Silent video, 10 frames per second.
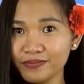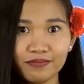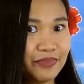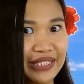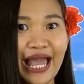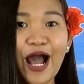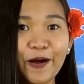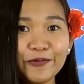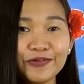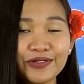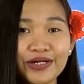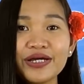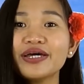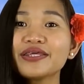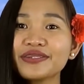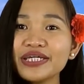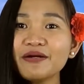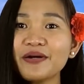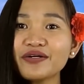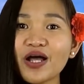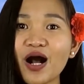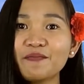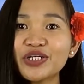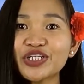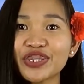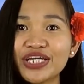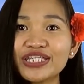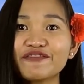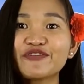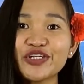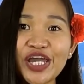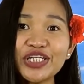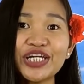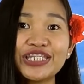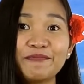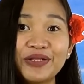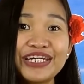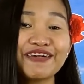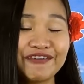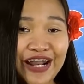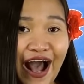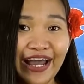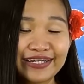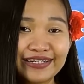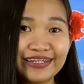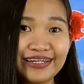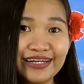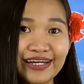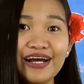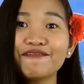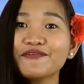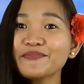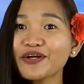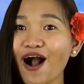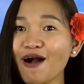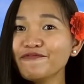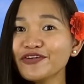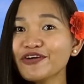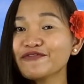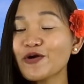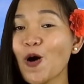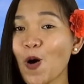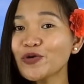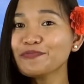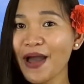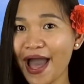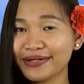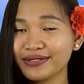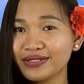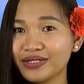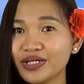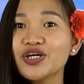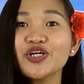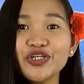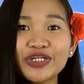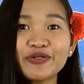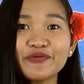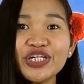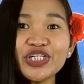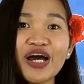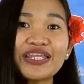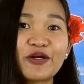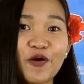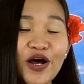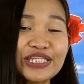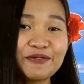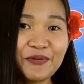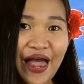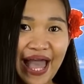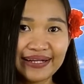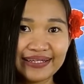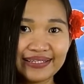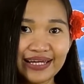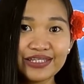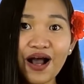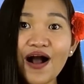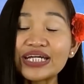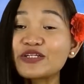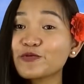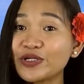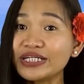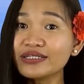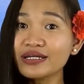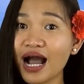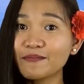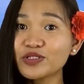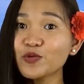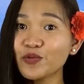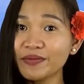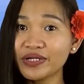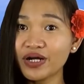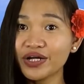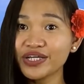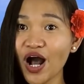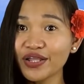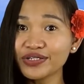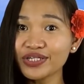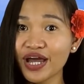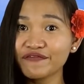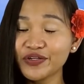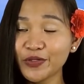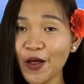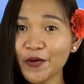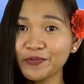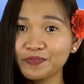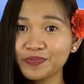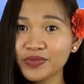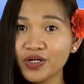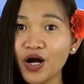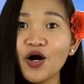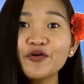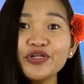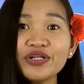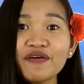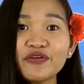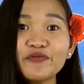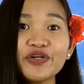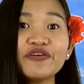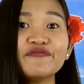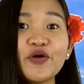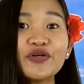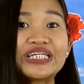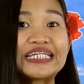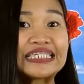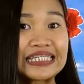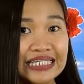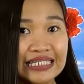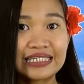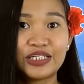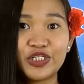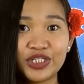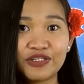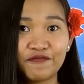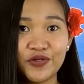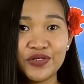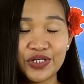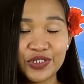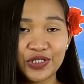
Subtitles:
But now, think about how much things have changed in the blink of an eye. From the comfort of your own bed, you can reach out across the planet and talk in real time to women on the other side of the globe, who you never would have known existed just a few years